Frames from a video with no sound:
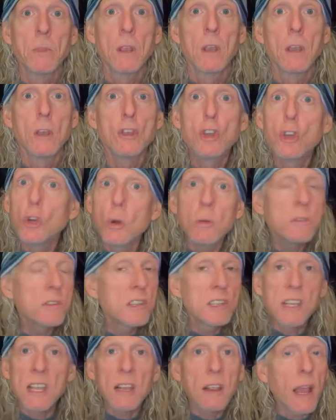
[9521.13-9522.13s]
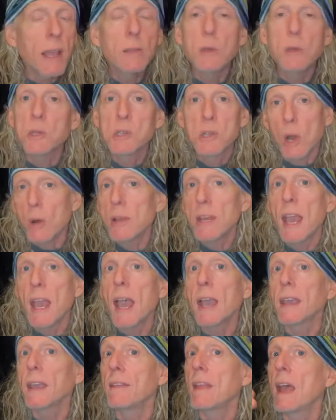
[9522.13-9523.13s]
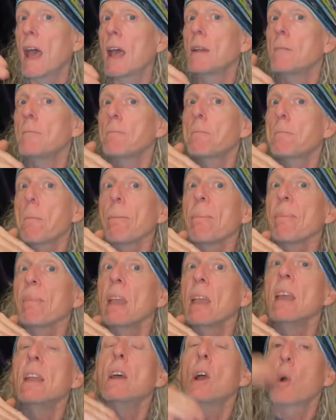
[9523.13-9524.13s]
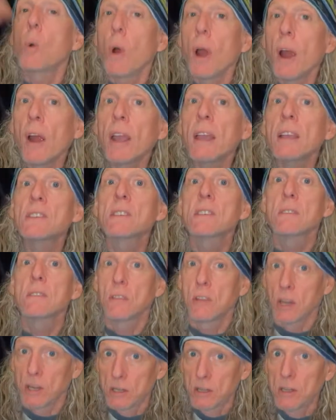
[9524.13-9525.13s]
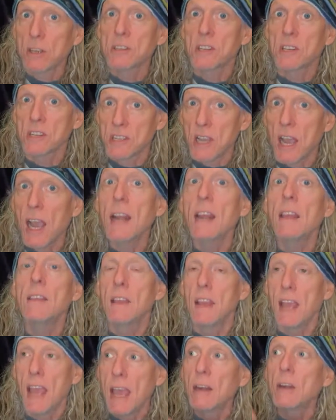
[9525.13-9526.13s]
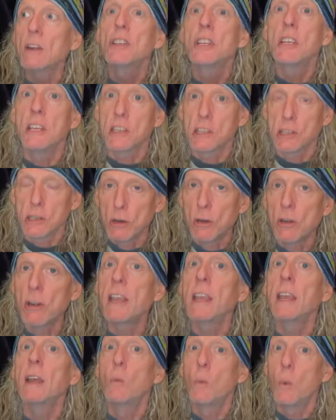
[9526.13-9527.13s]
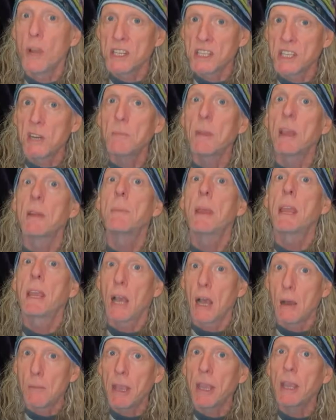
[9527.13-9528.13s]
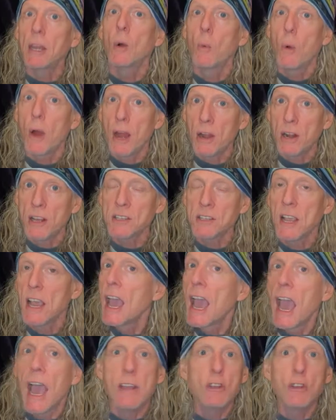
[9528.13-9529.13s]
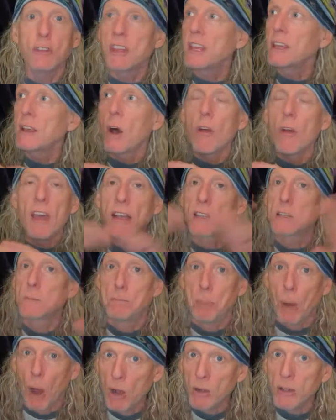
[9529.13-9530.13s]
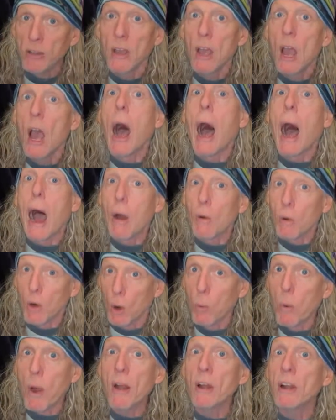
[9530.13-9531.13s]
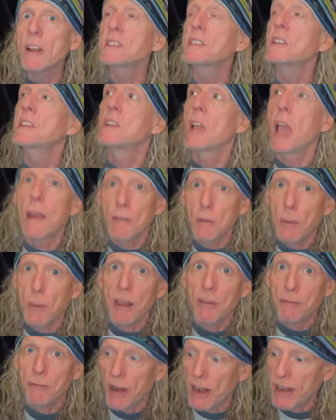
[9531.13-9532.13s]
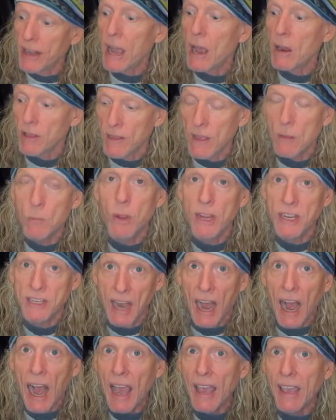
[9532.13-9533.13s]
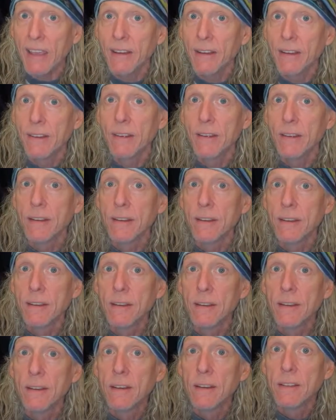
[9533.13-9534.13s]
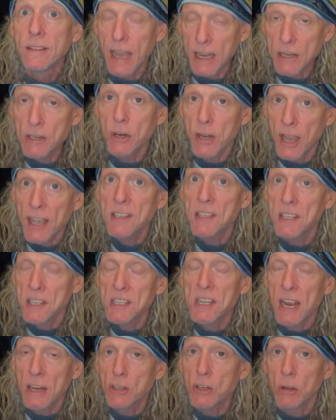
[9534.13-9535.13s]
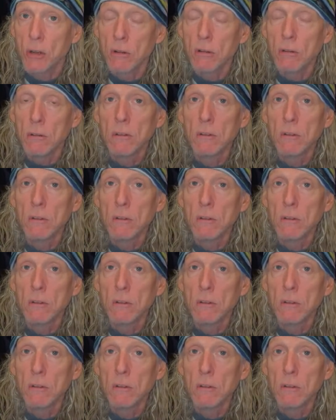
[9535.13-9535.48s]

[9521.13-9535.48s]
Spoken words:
You don't see like the zodiac and that in Aquarius, the society, the energy is learning and wisdom and becoming and awareness, and you think all that's bunk? Our awareness is everybody finding out and then we die? That's your existential?